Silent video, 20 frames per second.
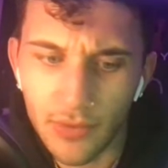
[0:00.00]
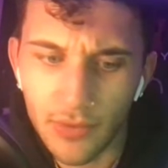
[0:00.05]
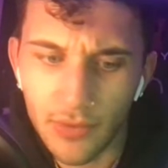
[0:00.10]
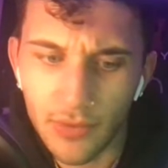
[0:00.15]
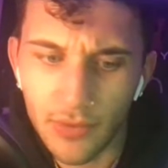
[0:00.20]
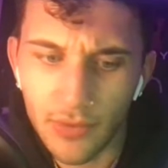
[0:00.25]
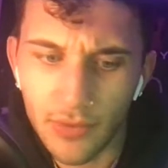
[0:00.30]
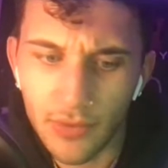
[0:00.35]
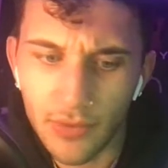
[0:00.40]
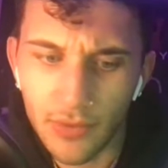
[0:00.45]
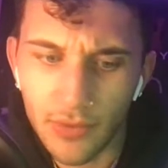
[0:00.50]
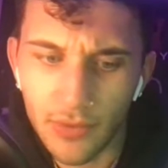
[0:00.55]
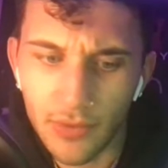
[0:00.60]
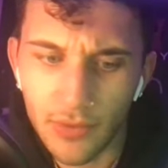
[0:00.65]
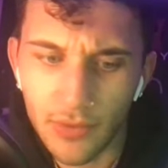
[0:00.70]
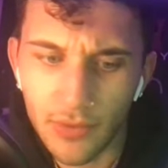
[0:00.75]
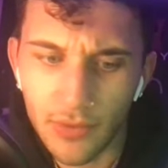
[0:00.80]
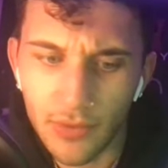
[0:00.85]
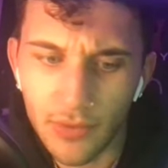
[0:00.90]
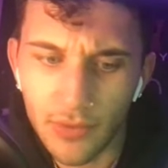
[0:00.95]

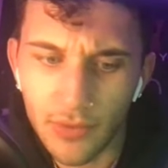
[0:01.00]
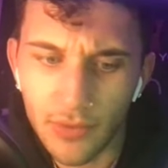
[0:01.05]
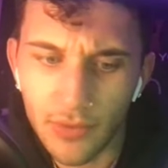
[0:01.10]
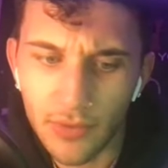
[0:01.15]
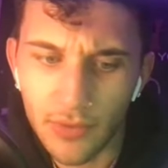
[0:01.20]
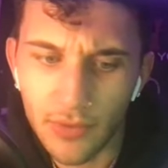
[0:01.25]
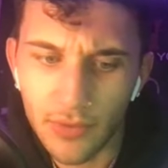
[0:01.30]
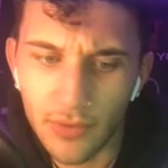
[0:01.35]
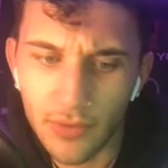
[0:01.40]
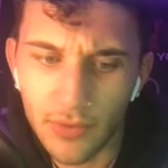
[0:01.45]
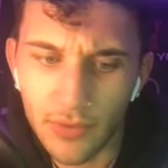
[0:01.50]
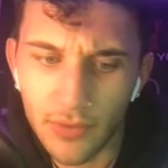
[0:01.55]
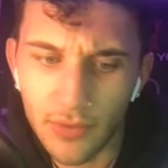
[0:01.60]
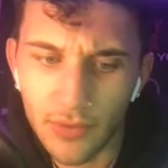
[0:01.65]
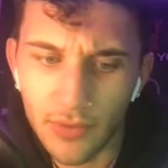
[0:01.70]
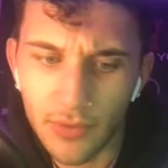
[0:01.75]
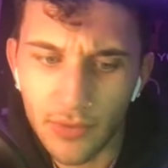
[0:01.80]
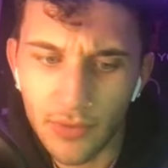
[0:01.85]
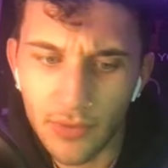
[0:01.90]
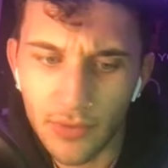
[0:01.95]
Bengals-Lions. I mean,
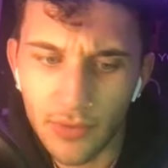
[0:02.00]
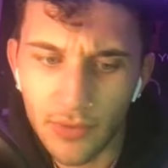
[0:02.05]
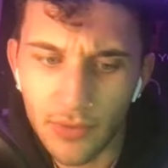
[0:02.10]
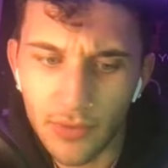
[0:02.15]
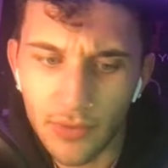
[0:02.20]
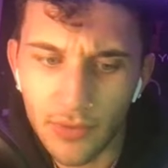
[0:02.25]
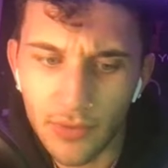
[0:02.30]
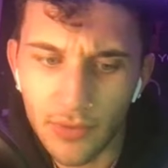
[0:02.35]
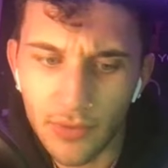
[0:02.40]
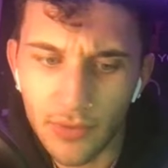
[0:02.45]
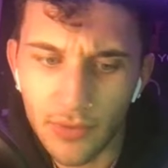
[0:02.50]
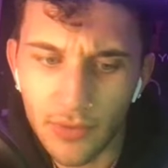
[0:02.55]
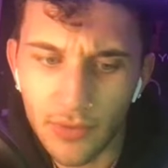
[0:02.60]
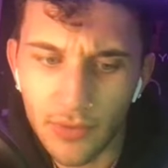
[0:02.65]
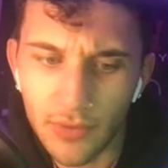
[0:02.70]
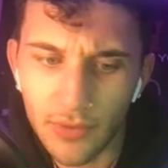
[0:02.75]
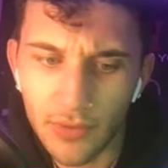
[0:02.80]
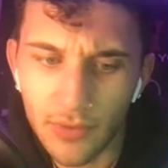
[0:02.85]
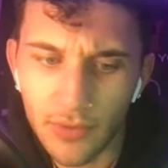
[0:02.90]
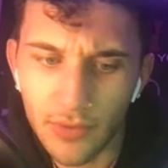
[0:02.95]
nobody's really
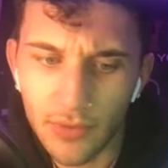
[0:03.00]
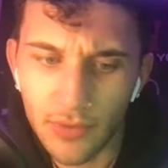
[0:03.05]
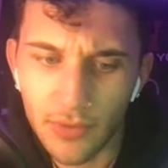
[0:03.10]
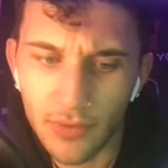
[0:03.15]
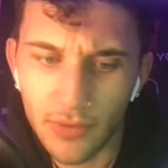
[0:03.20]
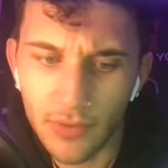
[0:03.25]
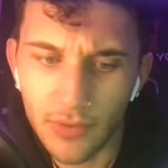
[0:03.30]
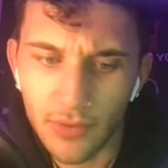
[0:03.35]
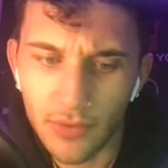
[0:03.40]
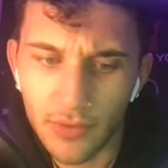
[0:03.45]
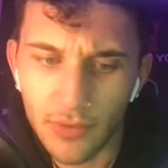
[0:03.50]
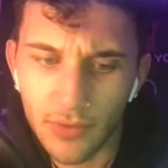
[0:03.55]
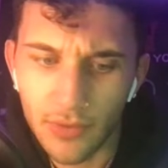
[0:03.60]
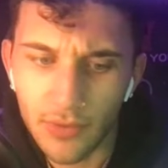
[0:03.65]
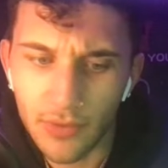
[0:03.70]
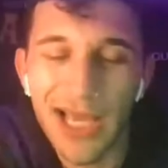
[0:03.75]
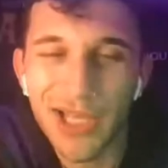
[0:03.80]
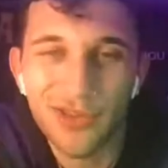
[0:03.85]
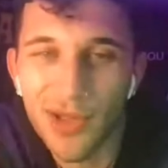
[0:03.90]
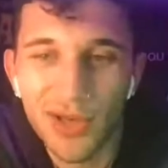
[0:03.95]
surprised that the
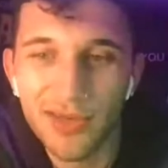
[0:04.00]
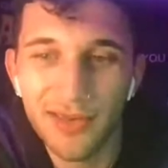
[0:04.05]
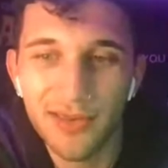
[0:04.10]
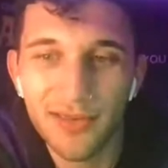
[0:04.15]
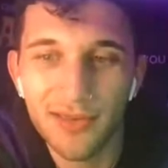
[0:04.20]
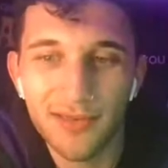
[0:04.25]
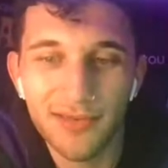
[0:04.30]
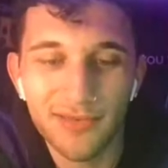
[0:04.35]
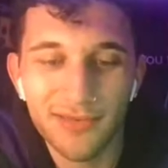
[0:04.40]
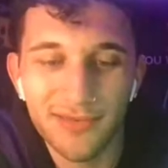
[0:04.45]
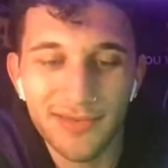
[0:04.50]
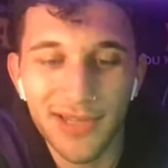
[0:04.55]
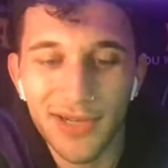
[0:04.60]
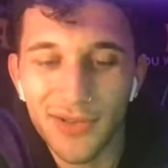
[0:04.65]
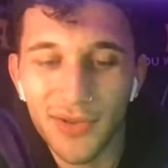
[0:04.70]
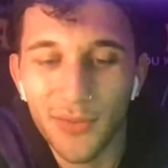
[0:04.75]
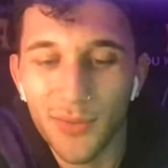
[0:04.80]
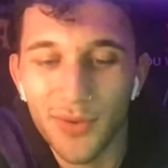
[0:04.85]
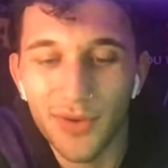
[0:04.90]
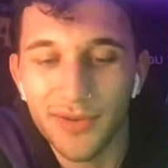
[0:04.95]
Lions lost.
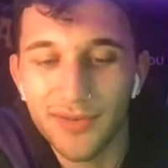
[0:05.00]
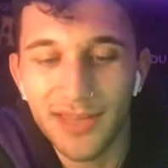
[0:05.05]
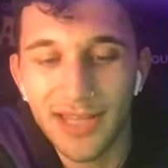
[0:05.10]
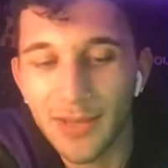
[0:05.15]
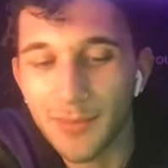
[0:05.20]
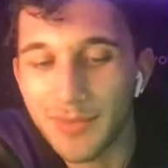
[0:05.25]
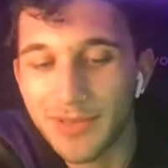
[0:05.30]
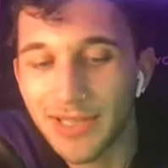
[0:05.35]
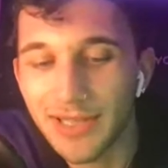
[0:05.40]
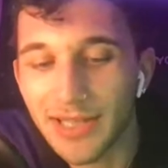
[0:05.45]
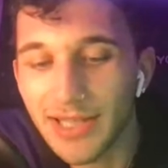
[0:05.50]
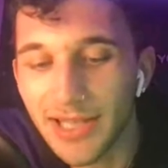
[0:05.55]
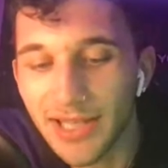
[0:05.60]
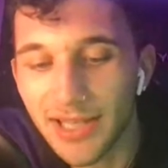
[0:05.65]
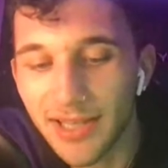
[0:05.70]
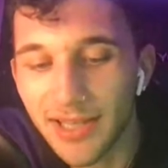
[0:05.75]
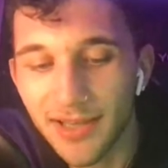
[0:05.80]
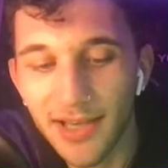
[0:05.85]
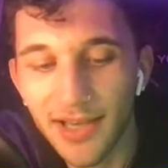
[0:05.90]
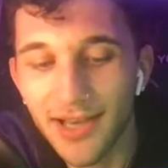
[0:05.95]
They're the worst team in the
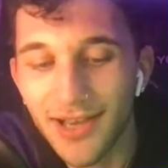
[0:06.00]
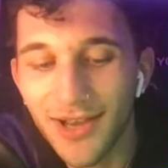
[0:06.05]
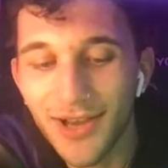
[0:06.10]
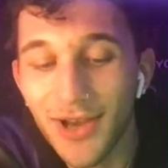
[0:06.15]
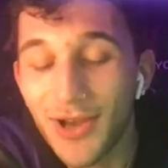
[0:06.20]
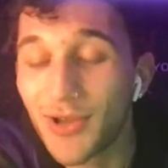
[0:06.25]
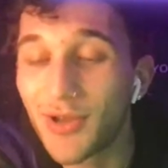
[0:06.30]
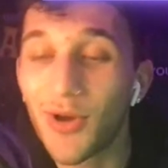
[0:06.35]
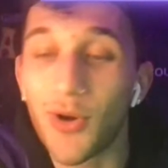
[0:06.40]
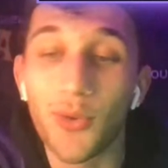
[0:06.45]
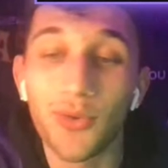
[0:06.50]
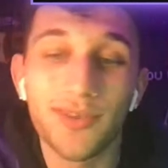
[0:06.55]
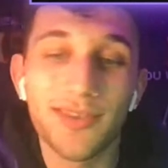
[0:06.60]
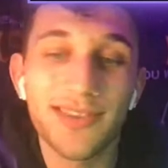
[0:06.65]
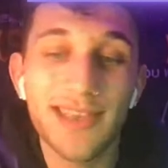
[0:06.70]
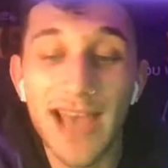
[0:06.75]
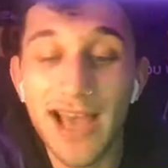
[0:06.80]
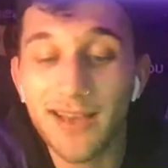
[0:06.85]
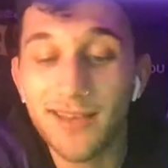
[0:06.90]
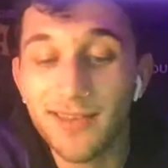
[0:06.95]
league.
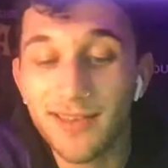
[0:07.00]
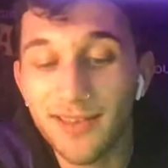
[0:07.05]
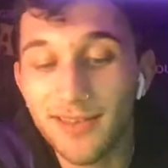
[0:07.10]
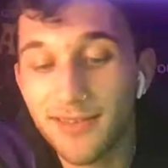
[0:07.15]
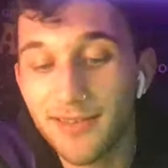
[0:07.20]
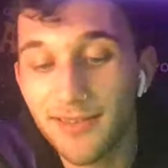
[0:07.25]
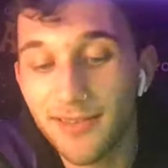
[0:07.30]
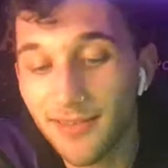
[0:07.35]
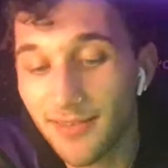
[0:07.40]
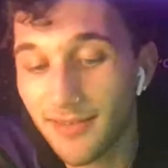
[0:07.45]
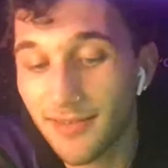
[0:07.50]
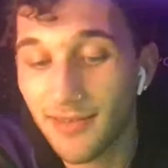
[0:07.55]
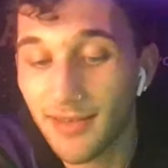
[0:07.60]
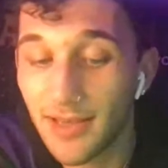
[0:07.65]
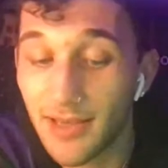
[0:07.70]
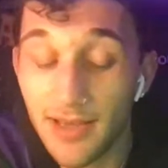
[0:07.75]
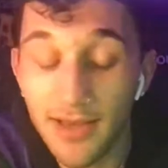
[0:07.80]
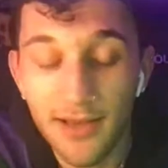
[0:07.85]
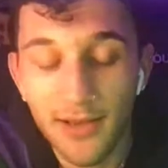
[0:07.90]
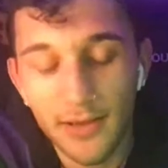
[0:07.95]

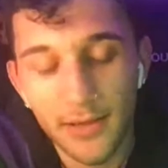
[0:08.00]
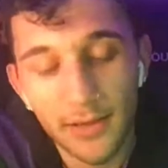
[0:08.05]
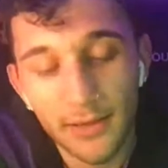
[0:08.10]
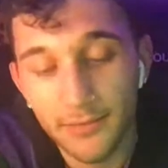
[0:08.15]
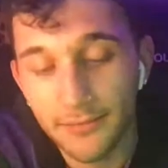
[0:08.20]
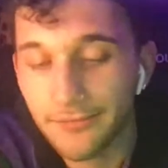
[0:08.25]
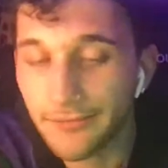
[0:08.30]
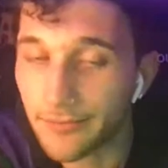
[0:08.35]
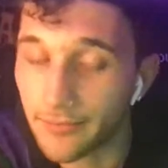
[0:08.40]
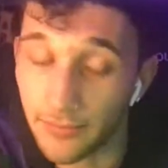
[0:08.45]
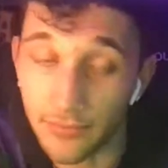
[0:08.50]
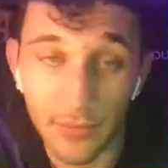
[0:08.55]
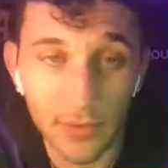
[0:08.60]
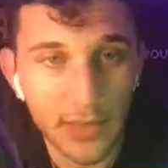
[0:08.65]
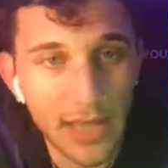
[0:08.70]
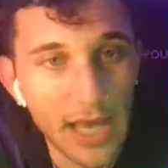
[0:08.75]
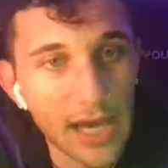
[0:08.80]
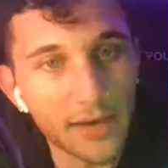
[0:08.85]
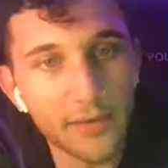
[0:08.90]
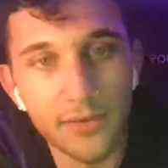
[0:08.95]
Colts-Texans. The
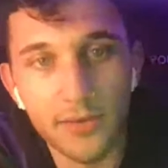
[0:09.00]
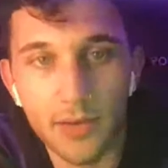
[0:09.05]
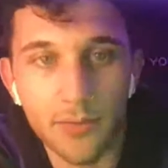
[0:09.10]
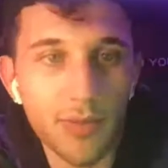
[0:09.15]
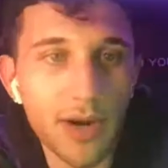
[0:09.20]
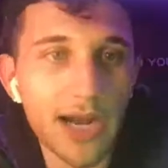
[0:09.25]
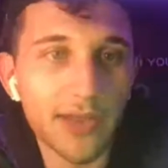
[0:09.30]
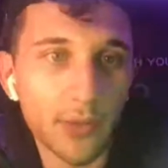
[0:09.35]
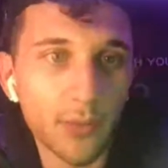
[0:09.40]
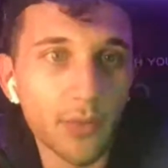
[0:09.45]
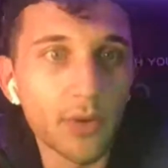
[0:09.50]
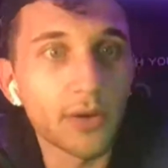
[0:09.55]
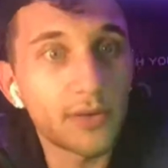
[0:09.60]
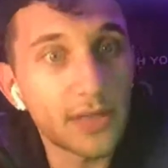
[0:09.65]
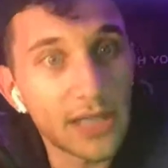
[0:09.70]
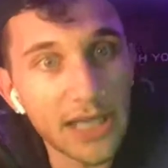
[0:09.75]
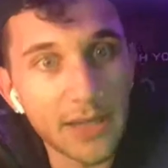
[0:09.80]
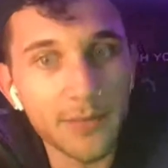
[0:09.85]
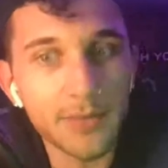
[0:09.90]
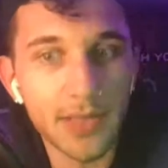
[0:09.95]
Texans are probably the worst
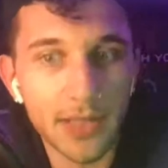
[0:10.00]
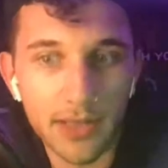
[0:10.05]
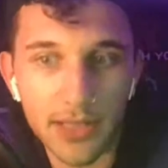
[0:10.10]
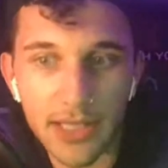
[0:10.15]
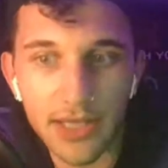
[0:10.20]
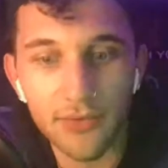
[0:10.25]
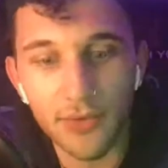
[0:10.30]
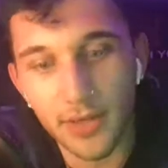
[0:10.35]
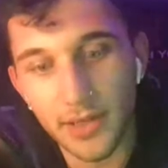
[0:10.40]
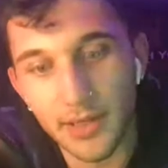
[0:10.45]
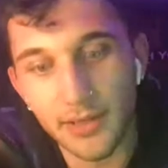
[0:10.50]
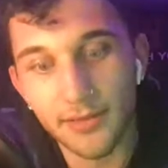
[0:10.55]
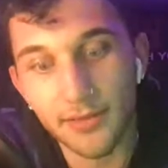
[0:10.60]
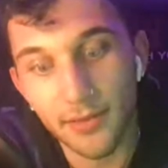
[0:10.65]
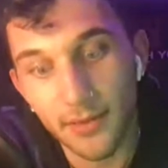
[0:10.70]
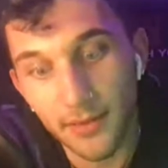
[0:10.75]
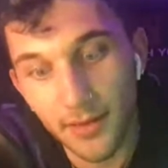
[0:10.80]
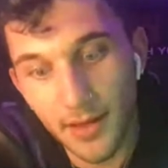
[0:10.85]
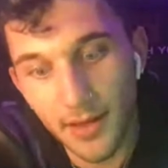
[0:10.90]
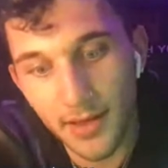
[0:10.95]
team in the league right next to
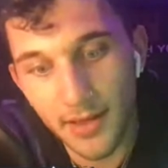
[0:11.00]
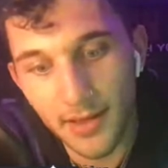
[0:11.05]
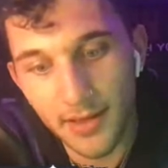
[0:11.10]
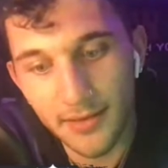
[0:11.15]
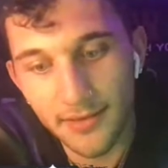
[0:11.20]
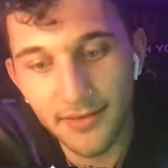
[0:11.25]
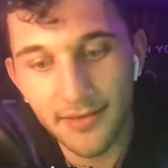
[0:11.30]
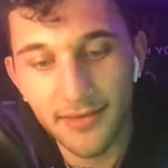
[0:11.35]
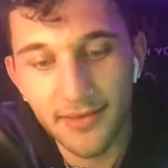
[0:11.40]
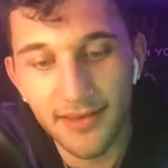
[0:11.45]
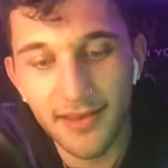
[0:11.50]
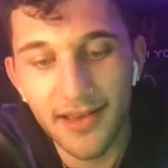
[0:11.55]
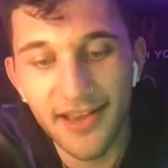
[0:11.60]
the Lions.